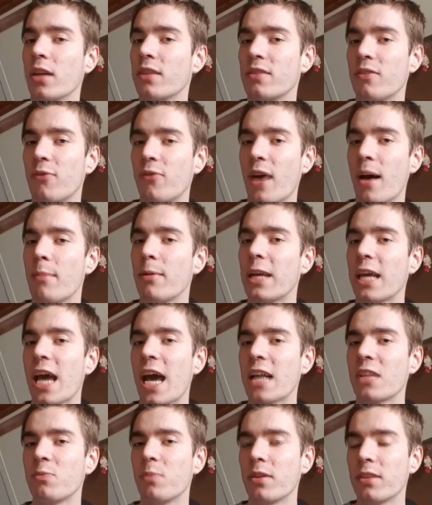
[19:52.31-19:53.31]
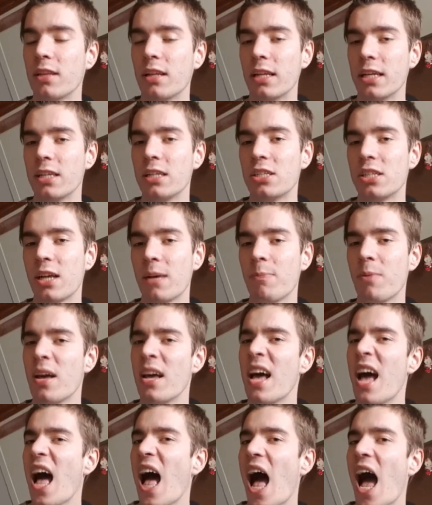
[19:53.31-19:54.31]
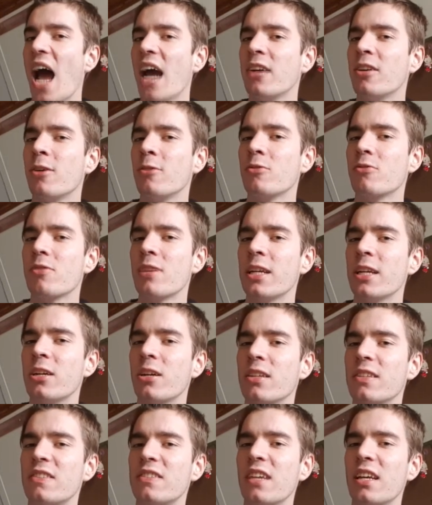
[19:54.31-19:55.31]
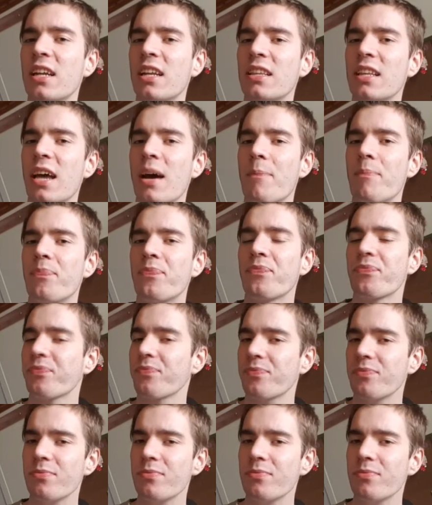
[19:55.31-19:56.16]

not the family hats, but the leadership, I don't really consider them